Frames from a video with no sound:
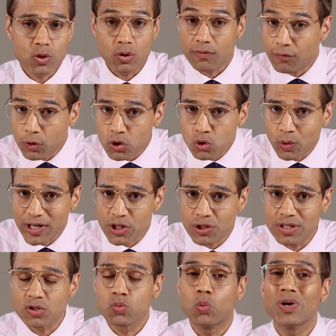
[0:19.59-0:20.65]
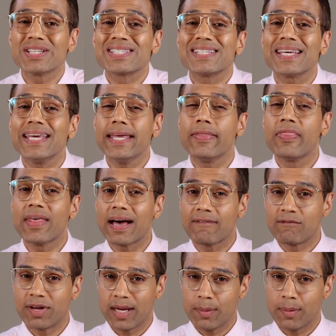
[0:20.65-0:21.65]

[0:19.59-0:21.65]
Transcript: So the first question is what's in that